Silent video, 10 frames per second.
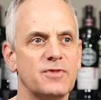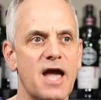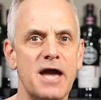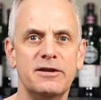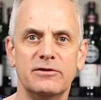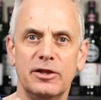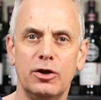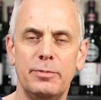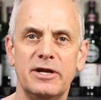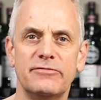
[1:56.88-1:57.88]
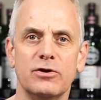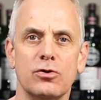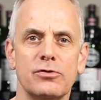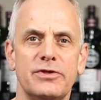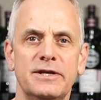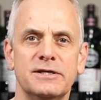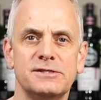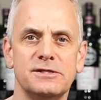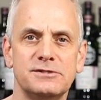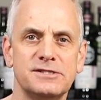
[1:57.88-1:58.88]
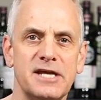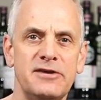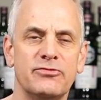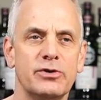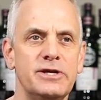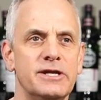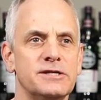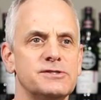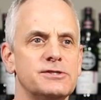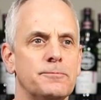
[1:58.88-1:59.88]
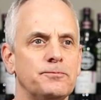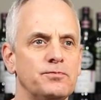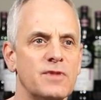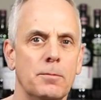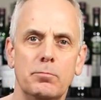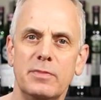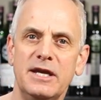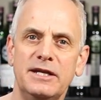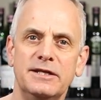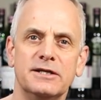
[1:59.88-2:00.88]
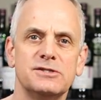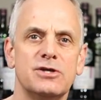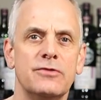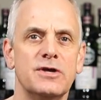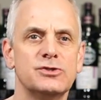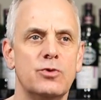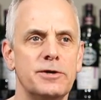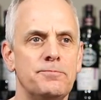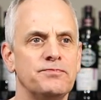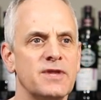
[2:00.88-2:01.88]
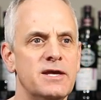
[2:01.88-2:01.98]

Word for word: kind of a little bit of an earthiness, savoriness, meatiness on this one.